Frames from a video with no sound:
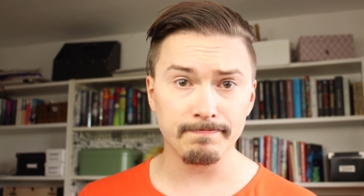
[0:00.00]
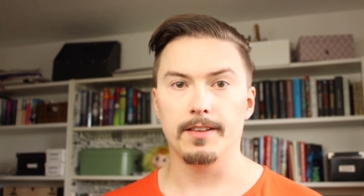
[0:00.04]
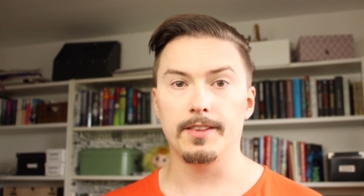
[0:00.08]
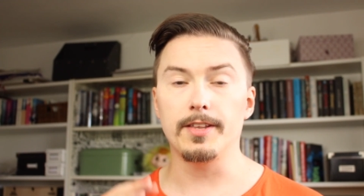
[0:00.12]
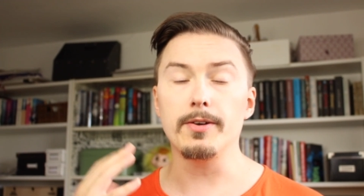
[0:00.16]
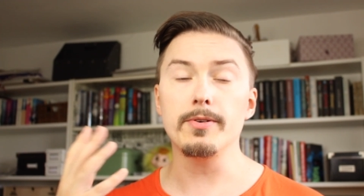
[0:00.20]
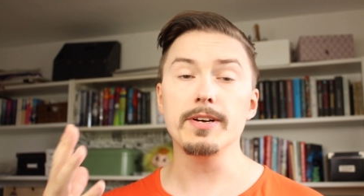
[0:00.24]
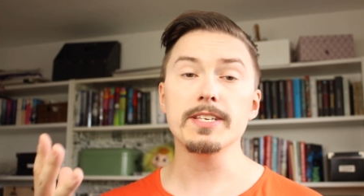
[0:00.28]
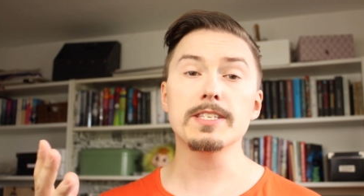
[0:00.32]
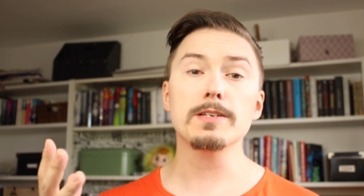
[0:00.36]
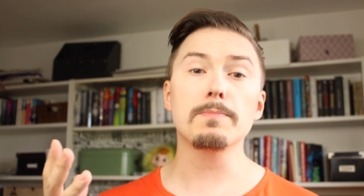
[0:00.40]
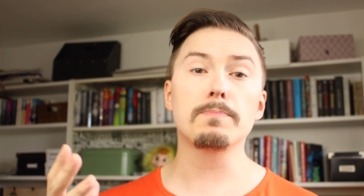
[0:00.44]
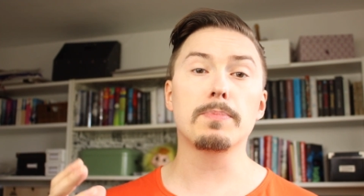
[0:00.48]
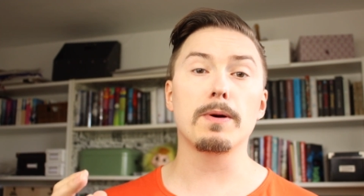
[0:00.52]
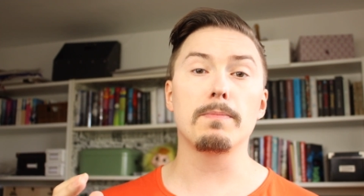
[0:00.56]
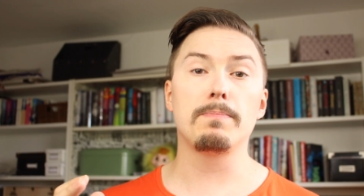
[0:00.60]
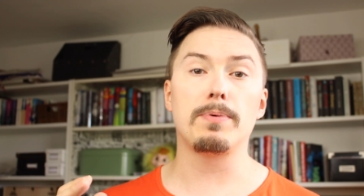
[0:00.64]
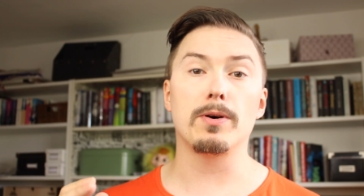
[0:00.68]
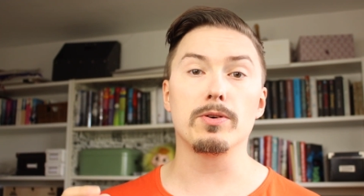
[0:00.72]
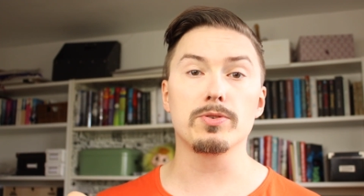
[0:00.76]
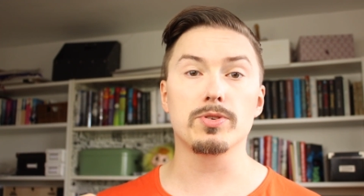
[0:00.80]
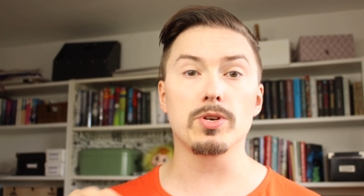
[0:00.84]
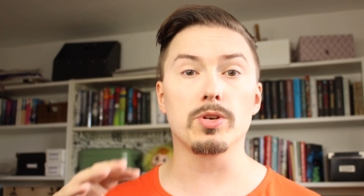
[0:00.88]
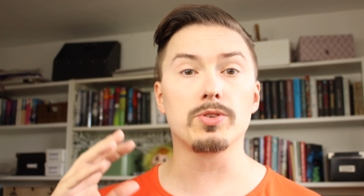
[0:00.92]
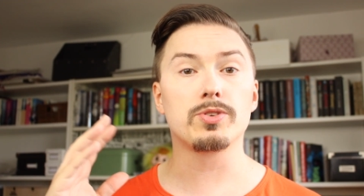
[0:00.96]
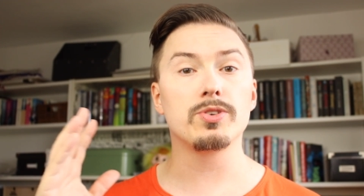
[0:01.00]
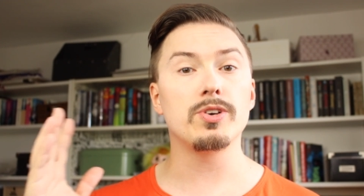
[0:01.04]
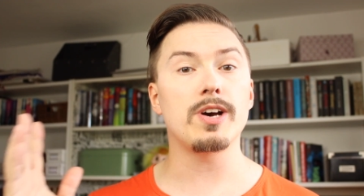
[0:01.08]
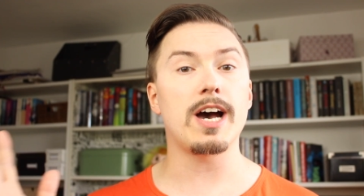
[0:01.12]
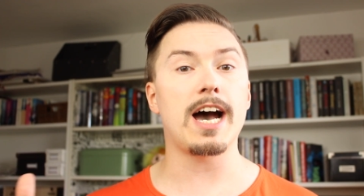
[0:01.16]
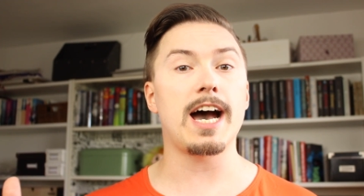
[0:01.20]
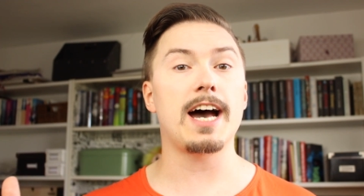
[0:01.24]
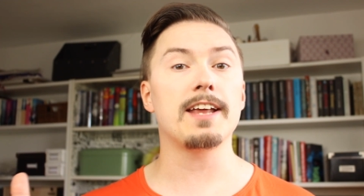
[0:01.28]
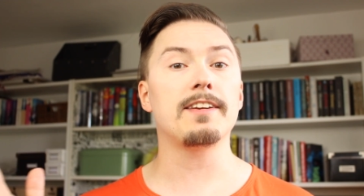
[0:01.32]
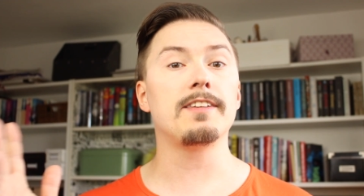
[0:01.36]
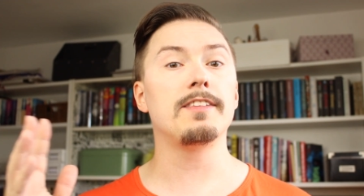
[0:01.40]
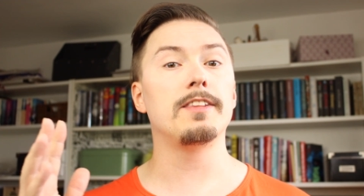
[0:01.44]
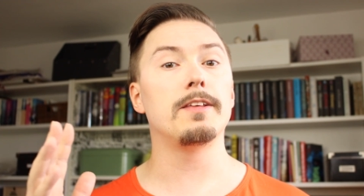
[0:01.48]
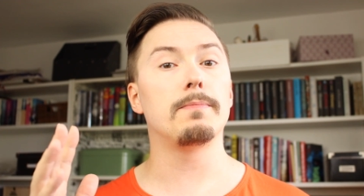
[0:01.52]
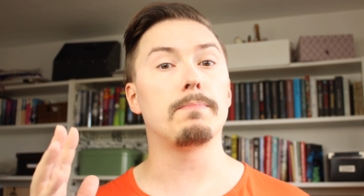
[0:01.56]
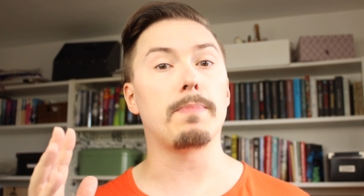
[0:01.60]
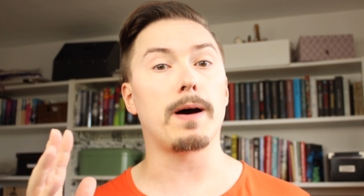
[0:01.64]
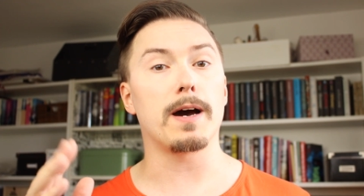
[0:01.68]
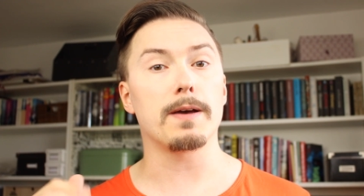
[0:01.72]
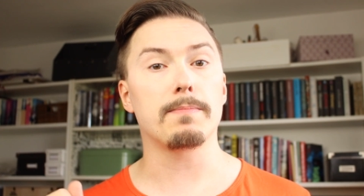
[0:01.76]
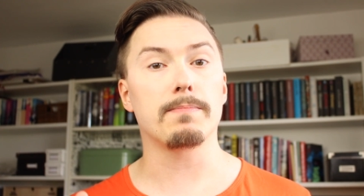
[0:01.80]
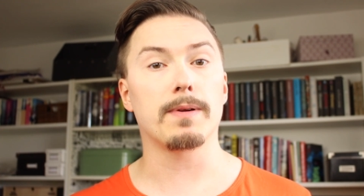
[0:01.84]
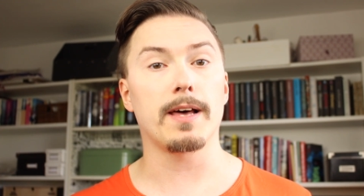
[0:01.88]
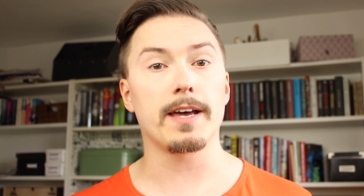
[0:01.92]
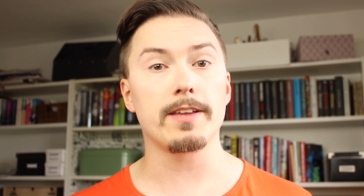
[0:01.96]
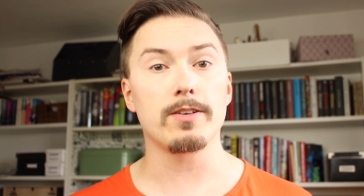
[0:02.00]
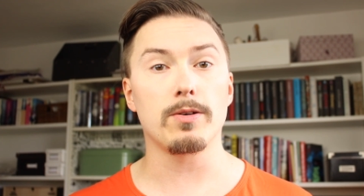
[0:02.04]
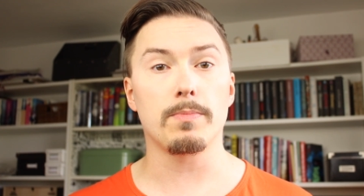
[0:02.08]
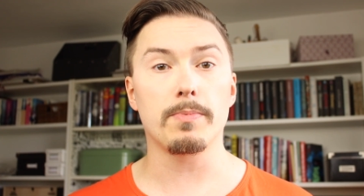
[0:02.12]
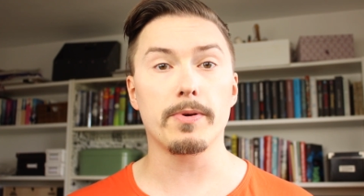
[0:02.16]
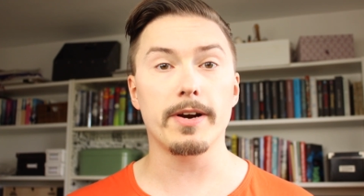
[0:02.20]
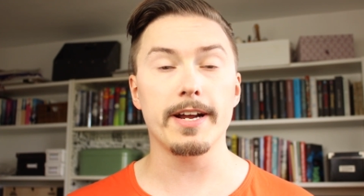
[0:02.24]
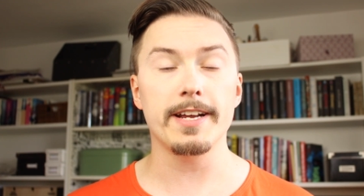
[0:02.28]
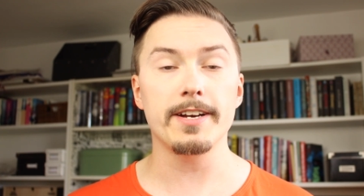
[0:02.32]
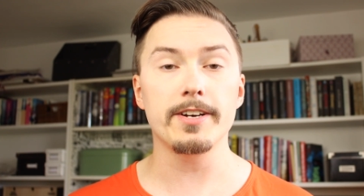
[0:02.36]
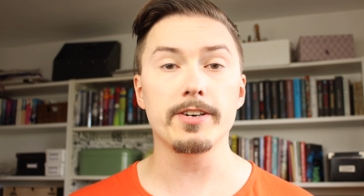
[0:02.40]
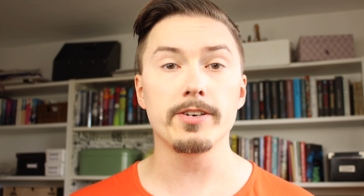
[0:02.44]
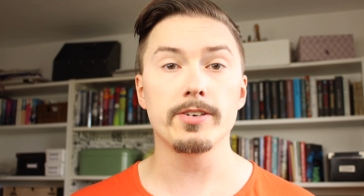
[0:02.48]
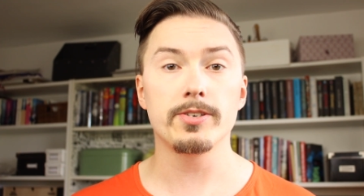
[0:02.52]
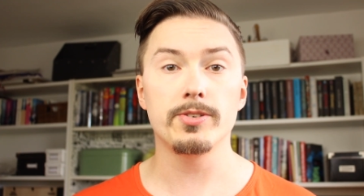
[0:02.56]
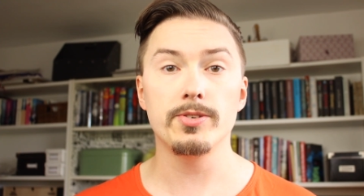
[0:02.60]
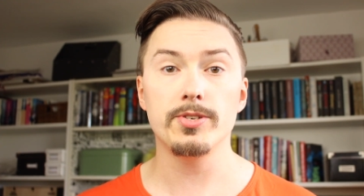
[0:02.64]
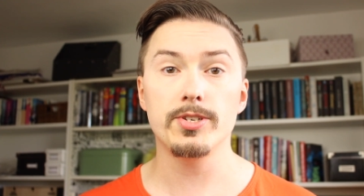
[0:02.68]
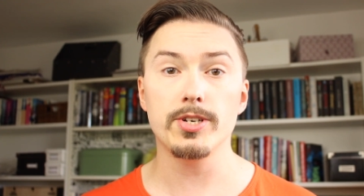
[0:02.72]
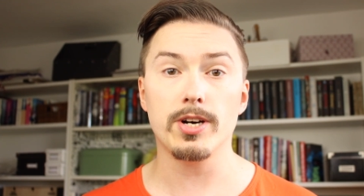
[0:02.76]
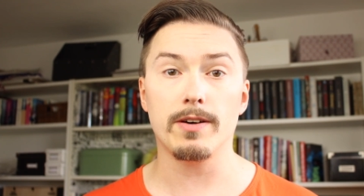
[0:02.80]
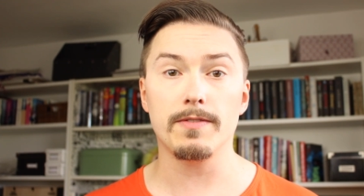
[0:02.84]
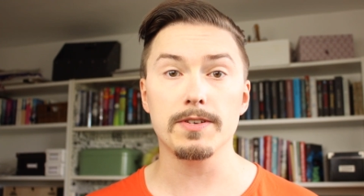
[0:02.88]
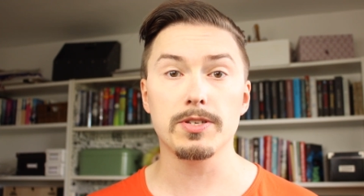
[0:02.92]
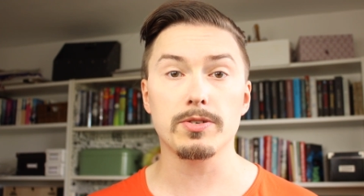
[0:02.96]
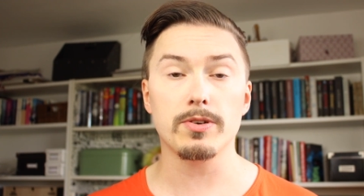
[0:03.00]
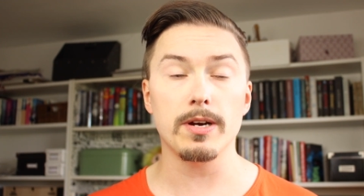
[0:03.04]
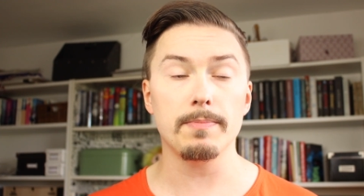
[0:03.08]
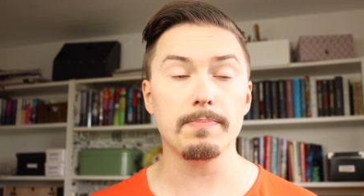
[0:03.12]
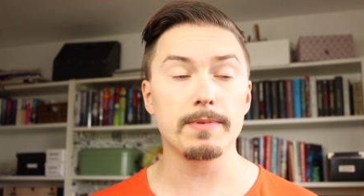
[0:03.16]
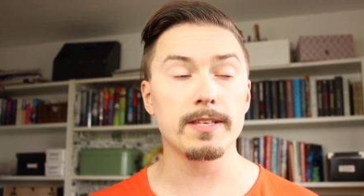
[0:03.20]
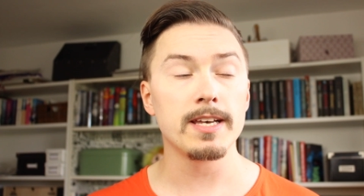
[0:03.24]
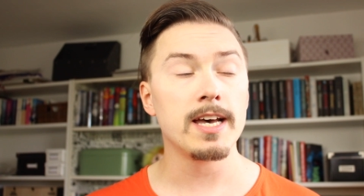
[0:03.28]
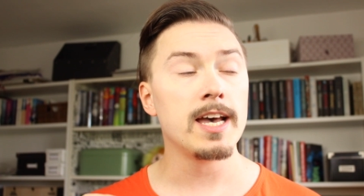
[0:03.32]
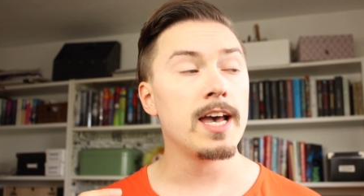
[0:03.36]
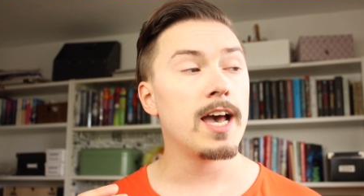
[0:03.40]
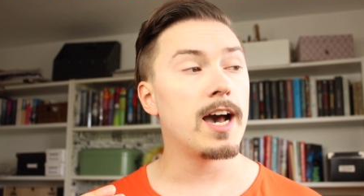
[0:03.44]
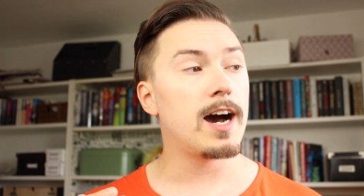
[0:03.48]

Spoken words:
There is a proposal to add the pipeline operator to JavaScript,